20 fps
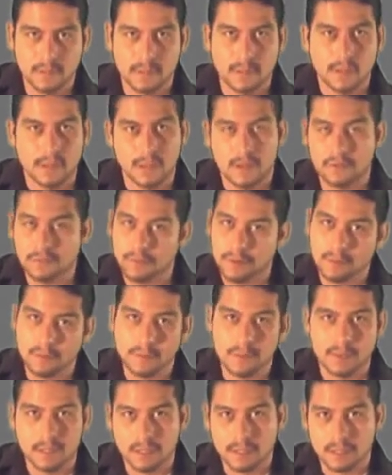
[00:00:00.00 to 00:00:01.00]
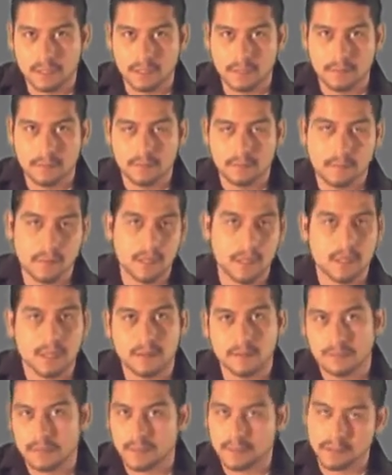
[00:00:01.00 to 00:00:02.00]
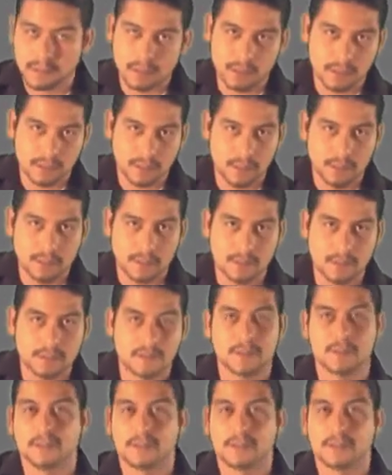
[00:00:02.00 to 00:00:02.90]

Everybody make up a sentence.